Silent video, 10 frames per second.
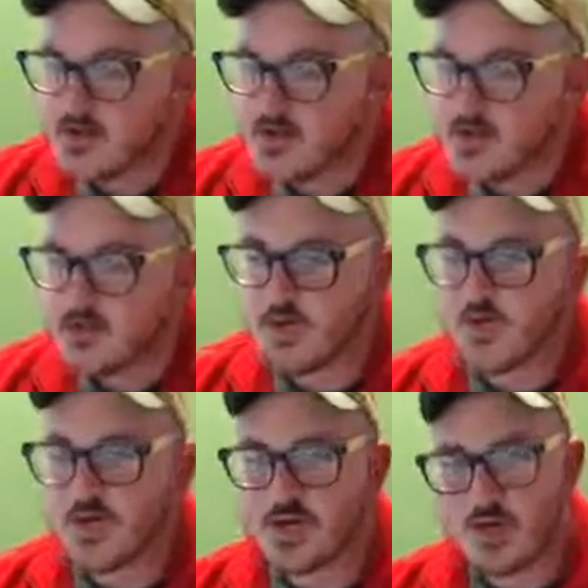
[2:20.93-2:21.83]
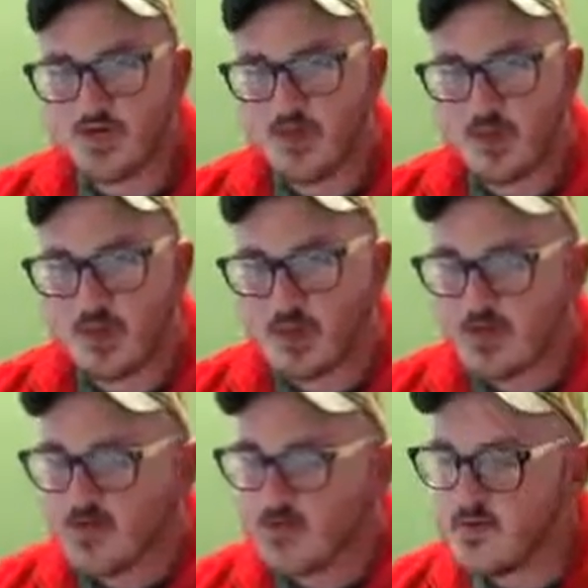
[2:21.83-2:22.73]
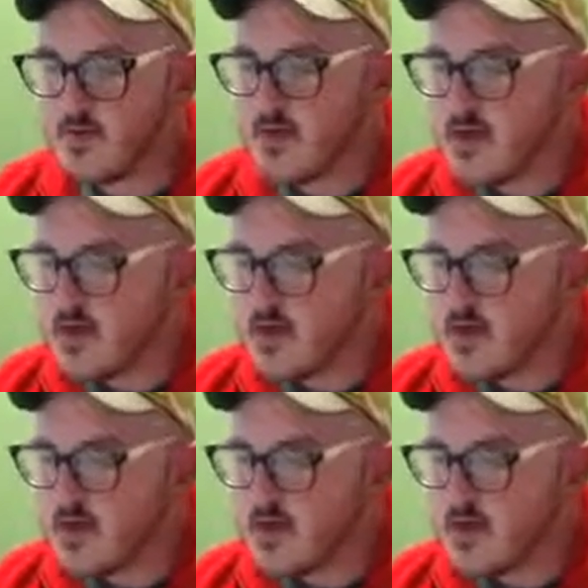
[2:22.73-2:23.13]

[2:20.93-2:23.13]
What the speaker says: Which a barrel hitch is for making a nice little